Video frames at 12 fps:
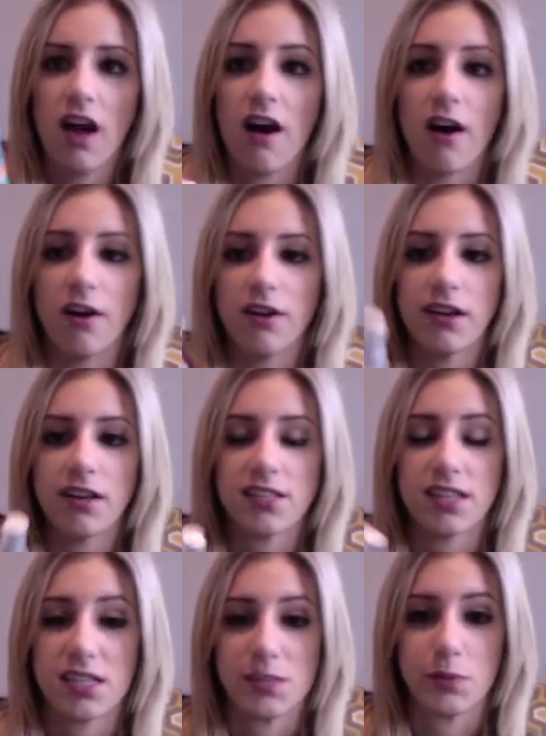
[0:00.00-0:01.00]
All you need is
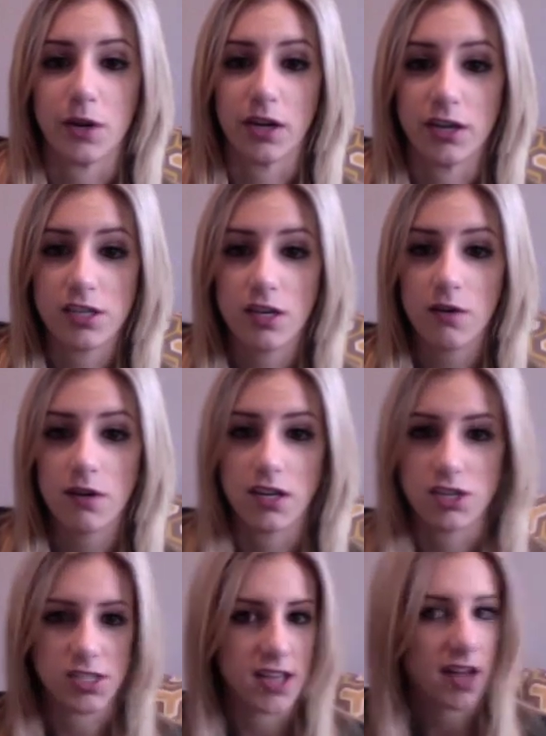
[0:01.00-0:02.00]
like a spray or two and it
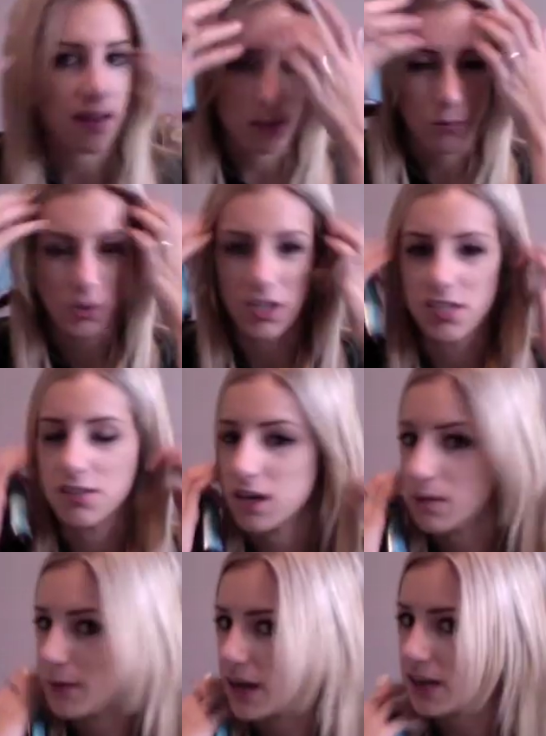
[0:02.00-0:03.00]
just kind of like brings your hair
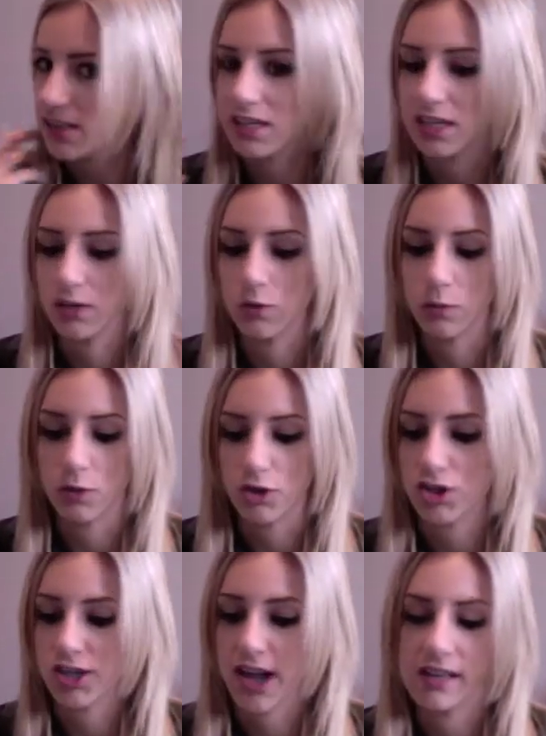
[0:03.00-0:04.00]
back to like normal
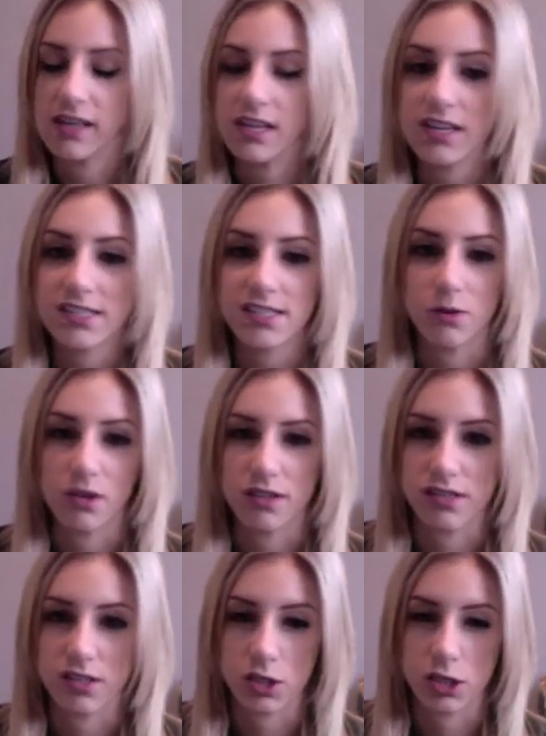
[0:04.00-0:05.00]
shininess so it doesn't
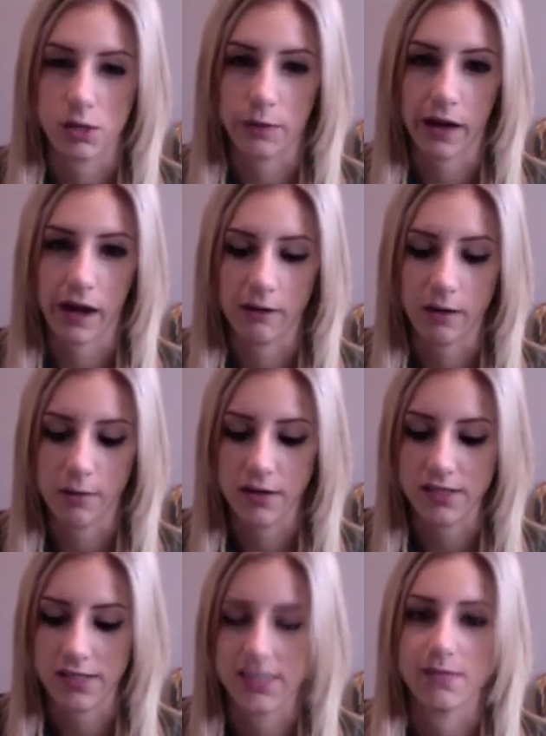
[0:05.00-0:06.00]
look so powdery but it
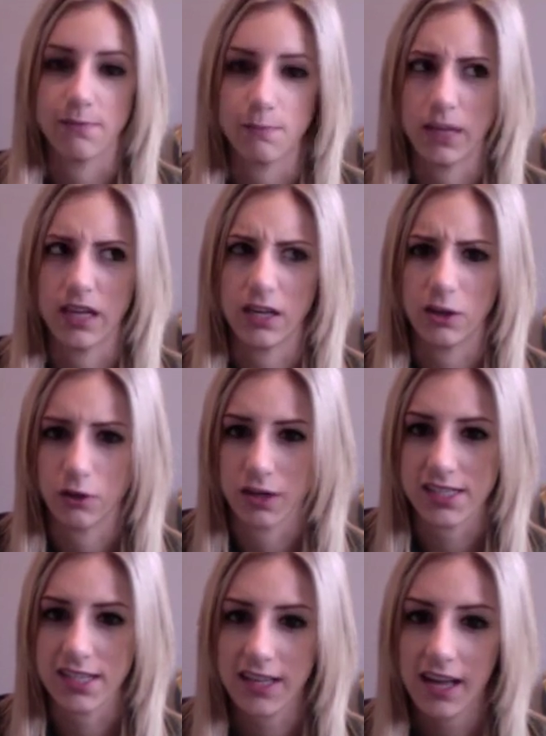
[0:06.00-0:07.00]
doesn't make it
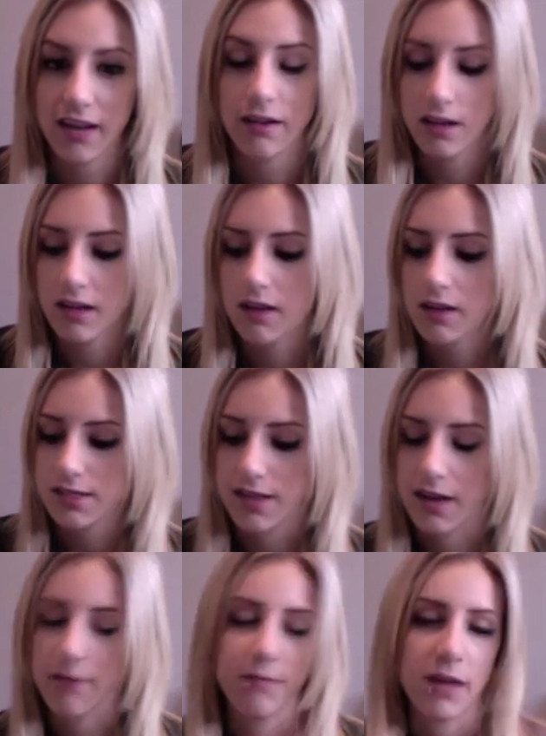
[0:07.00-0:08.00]
greasy again. So yeah,
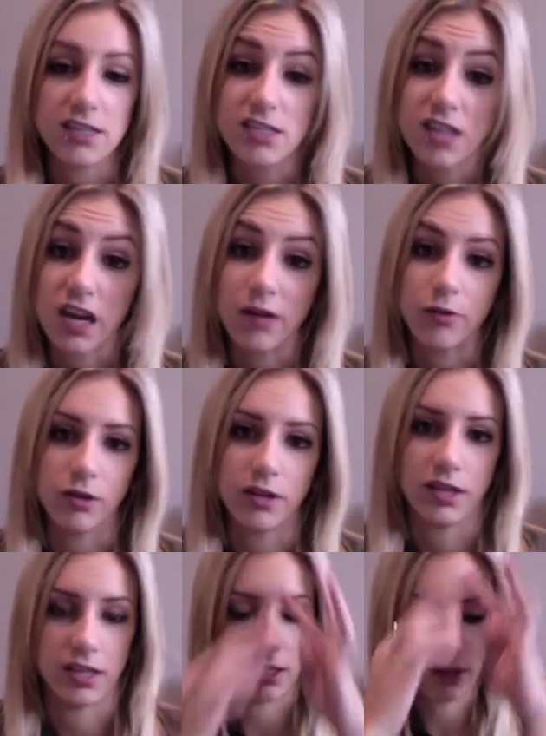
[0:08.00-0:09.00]
I just thought I would throw that
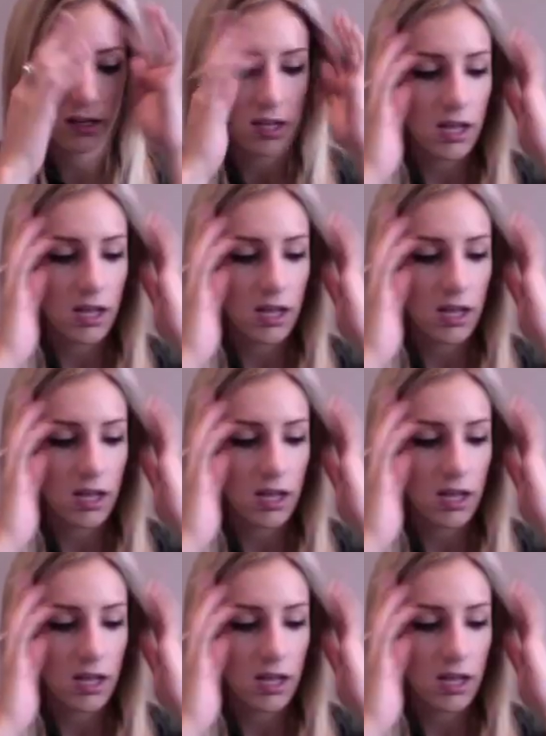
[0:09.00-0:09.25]
in there.